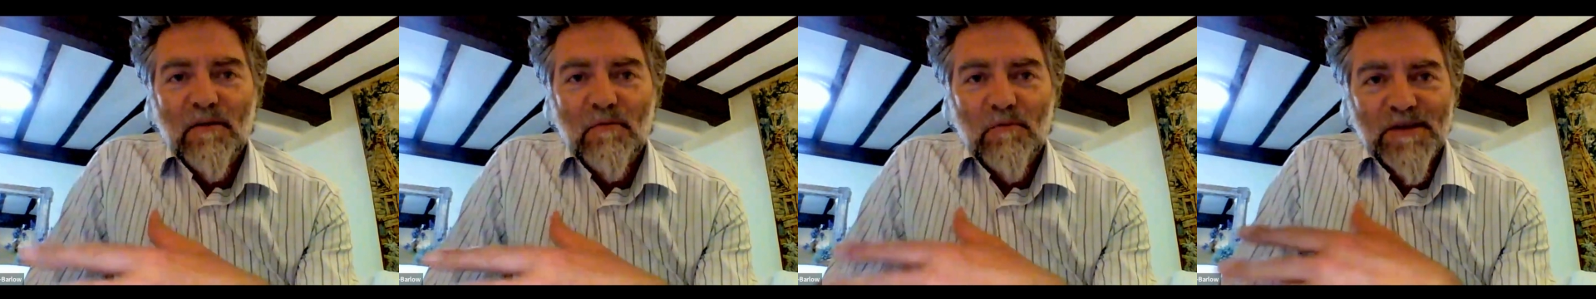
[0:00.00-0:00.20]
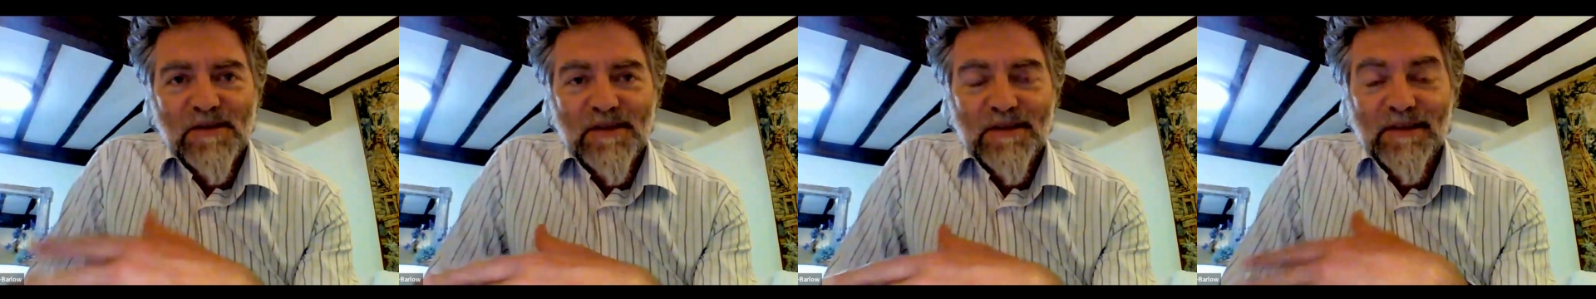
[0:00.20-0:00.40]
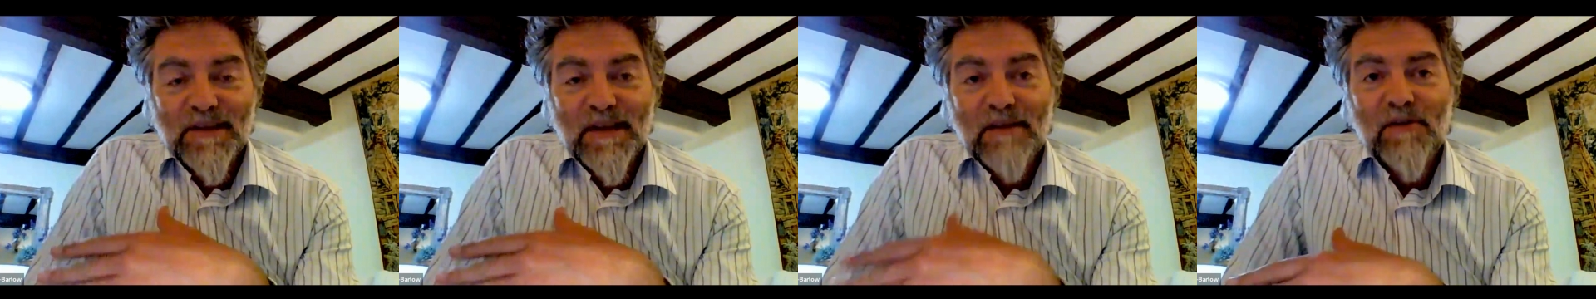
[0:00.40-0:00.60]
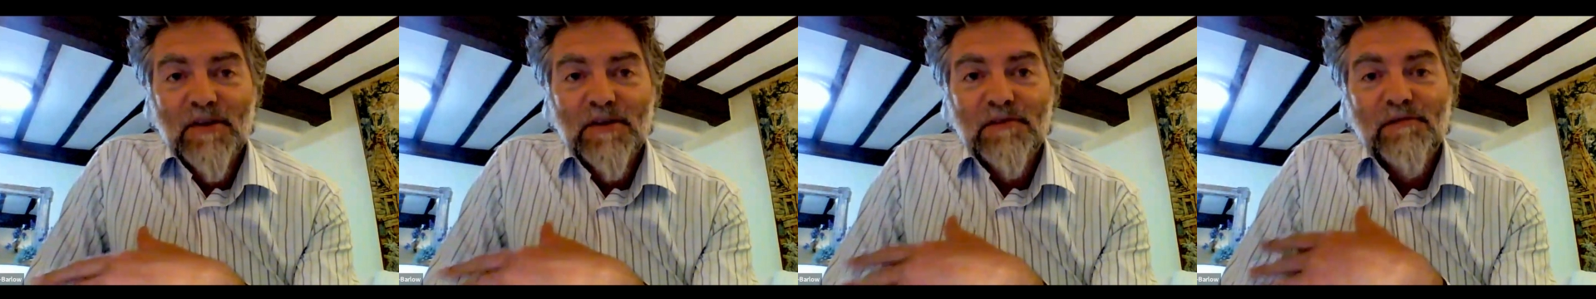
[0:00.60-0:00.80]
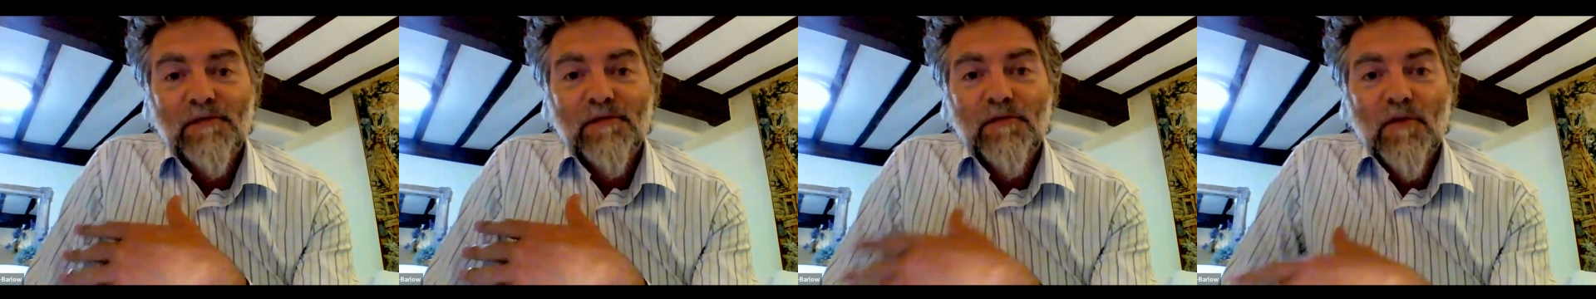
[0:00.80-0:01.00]
was
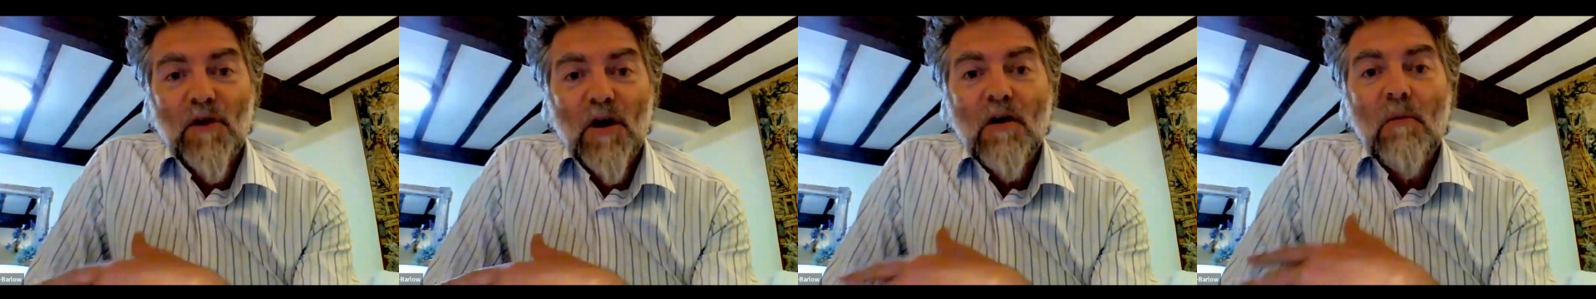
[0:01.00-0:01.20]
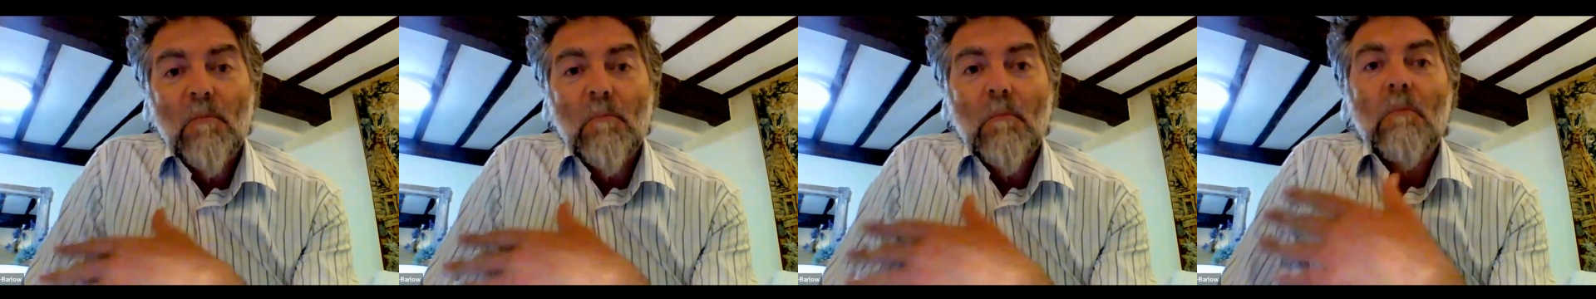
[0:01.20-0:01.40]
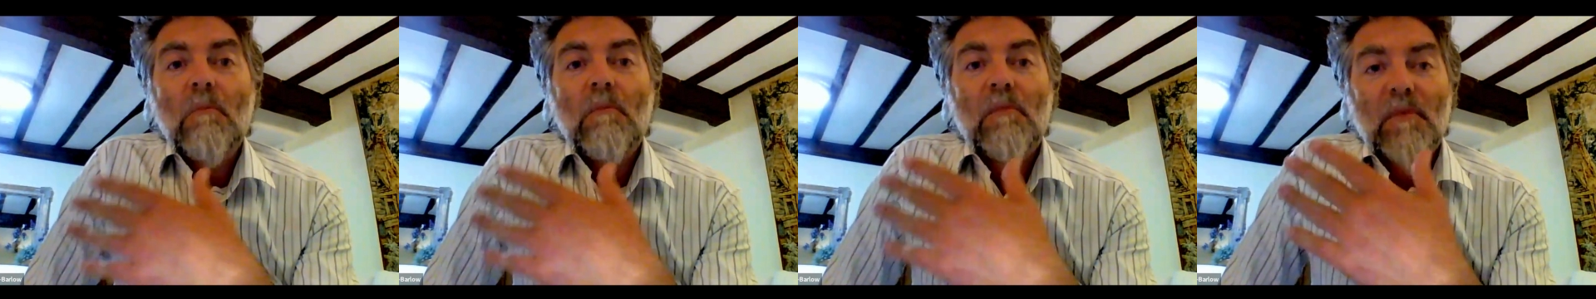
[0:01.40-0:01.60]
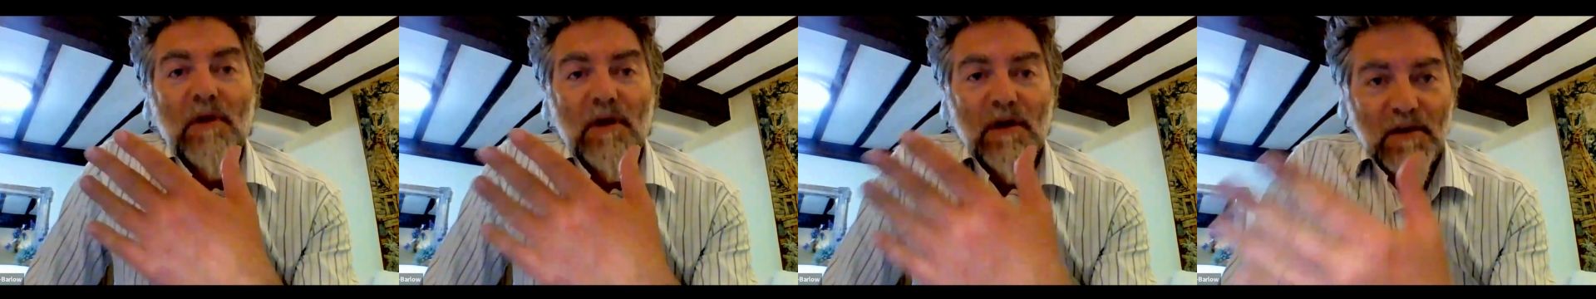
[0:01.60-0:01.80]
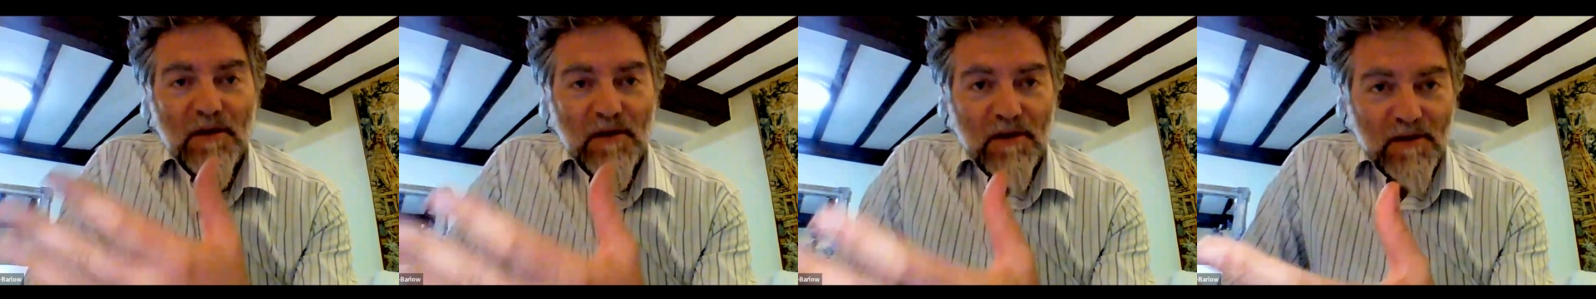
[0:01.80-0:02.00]
delivered from
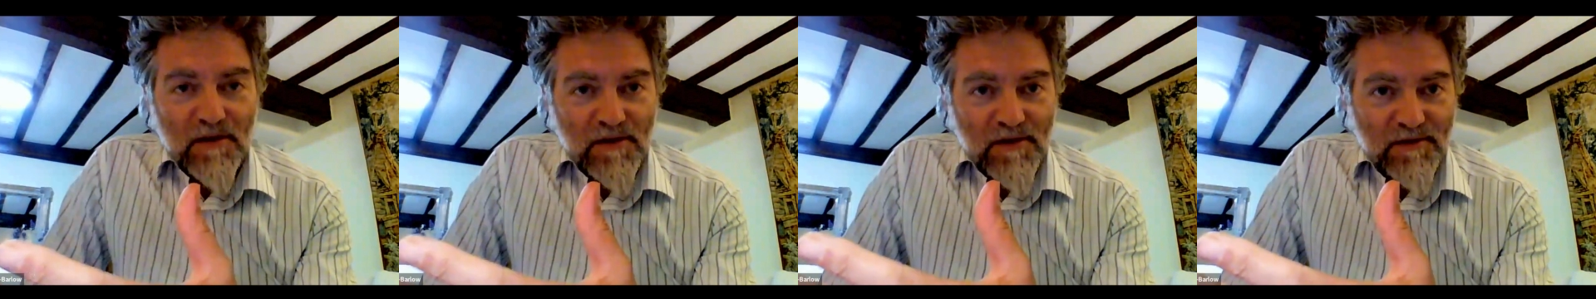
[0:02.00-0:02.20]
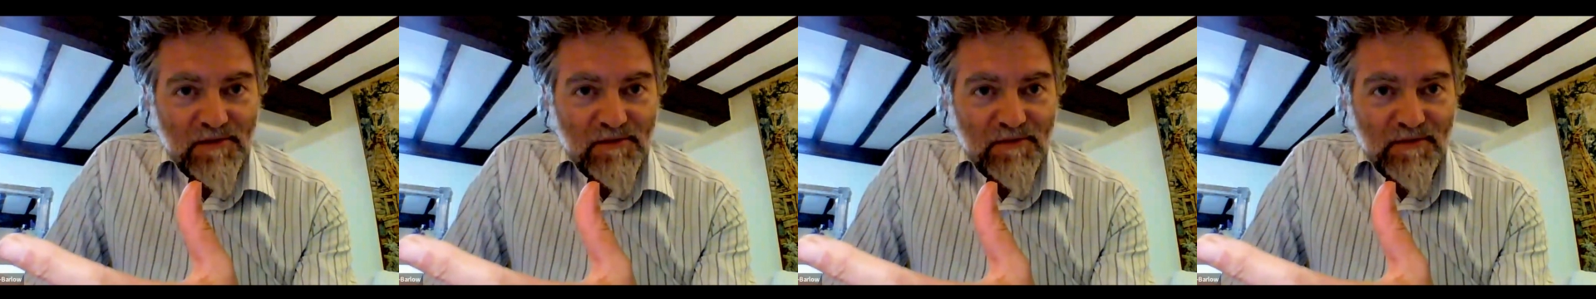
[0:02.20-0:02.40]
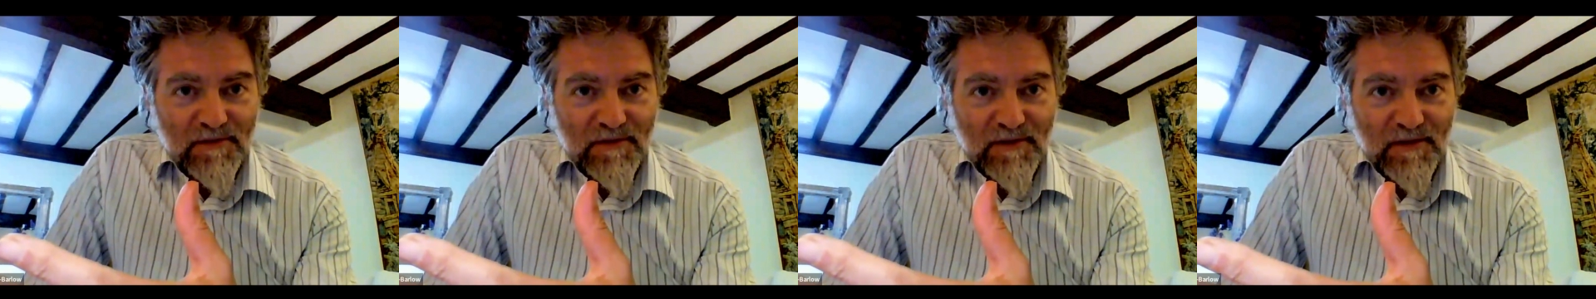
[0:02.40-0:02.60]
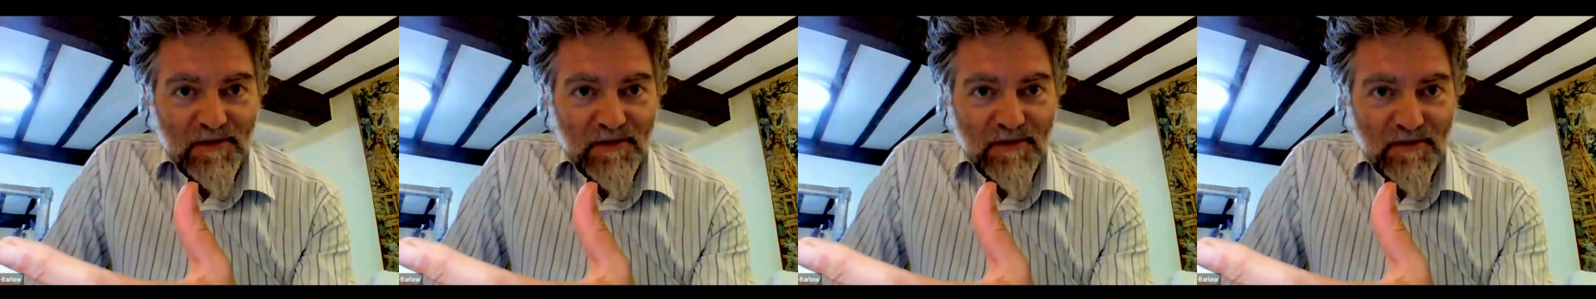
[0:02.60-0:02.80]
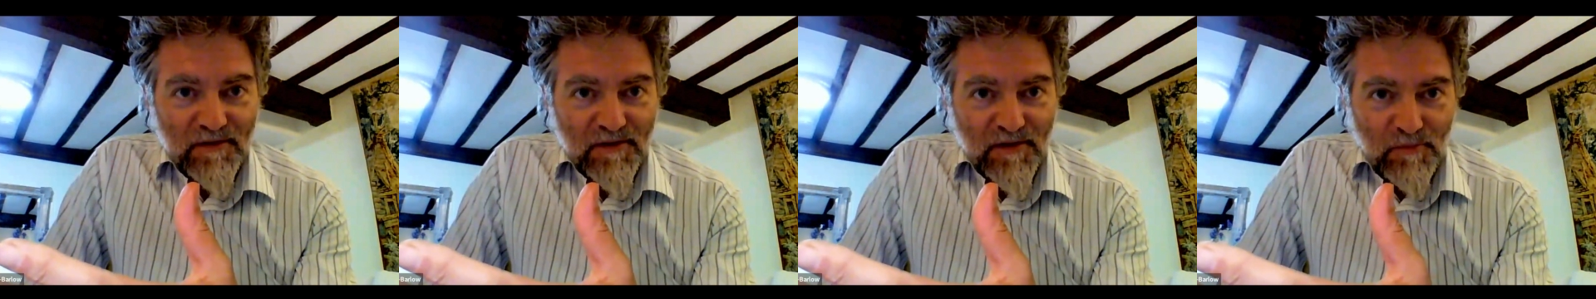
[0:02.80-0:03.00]

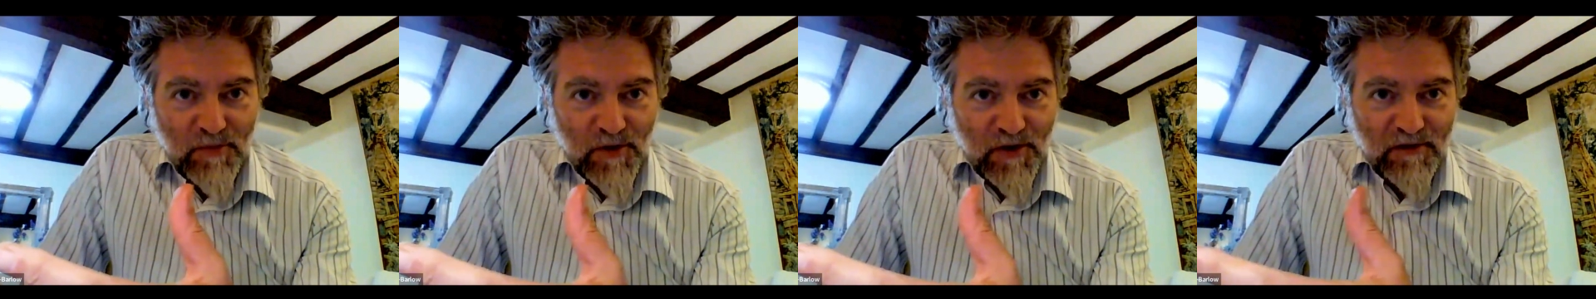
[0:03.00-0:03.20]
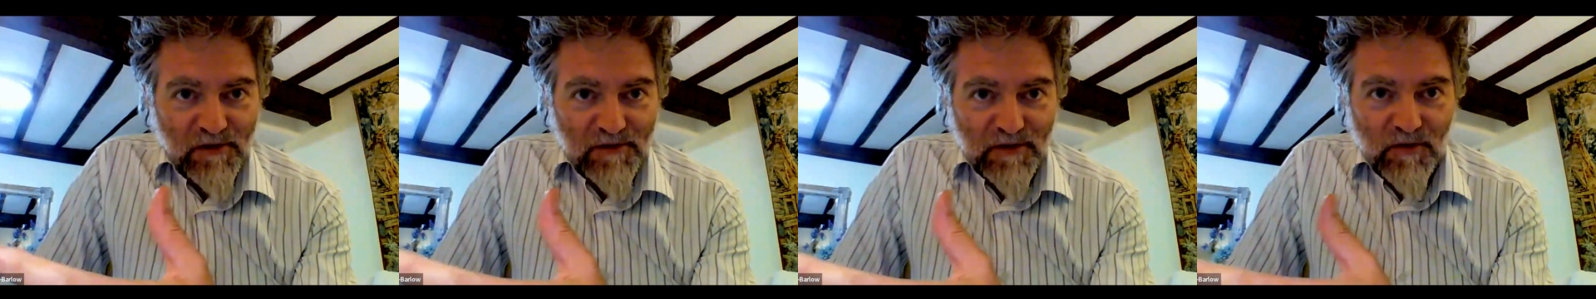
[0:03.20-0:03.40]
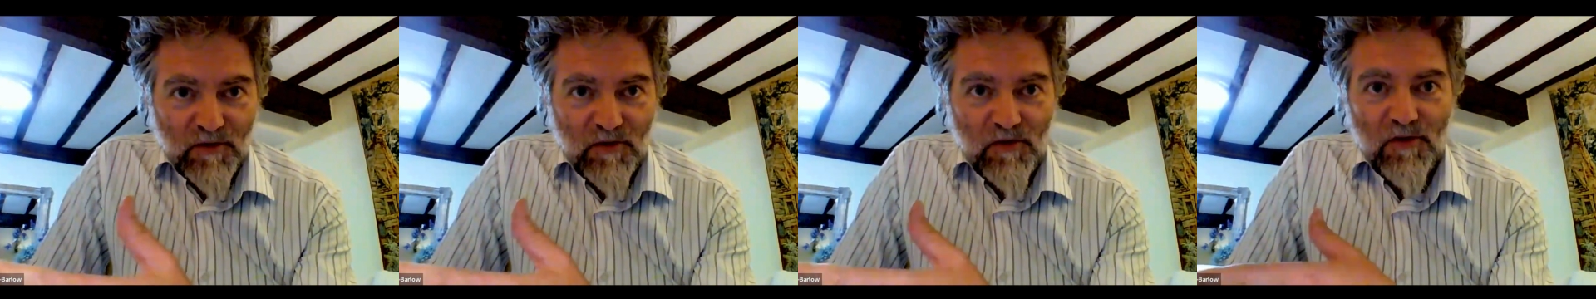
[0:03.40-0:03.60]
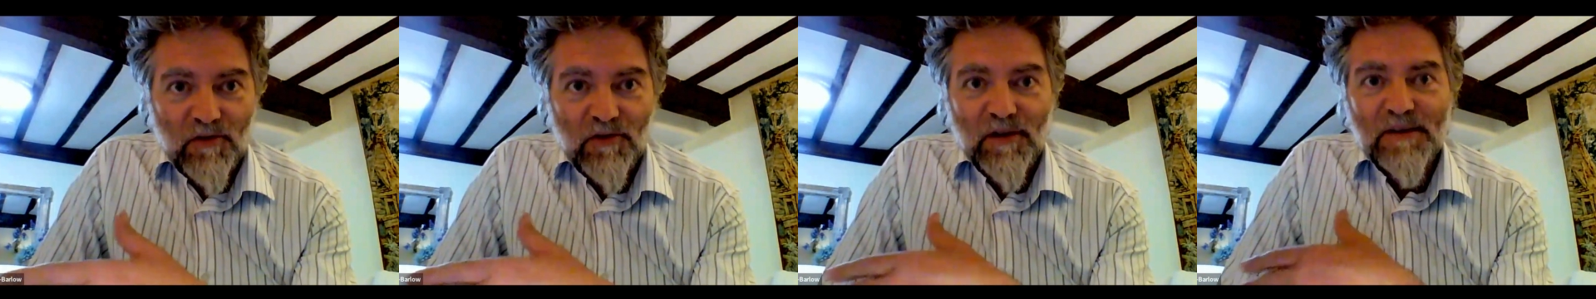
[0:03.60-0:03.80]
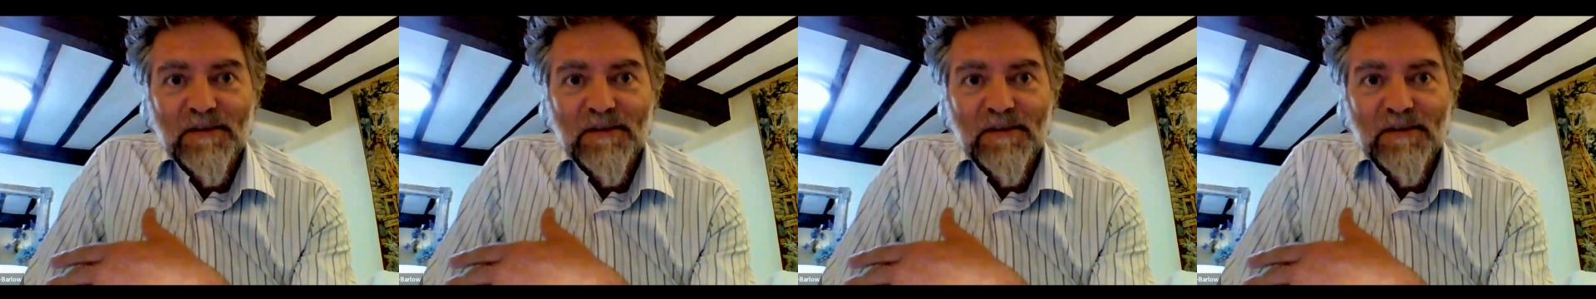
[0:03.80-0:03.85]
the Book of the Law,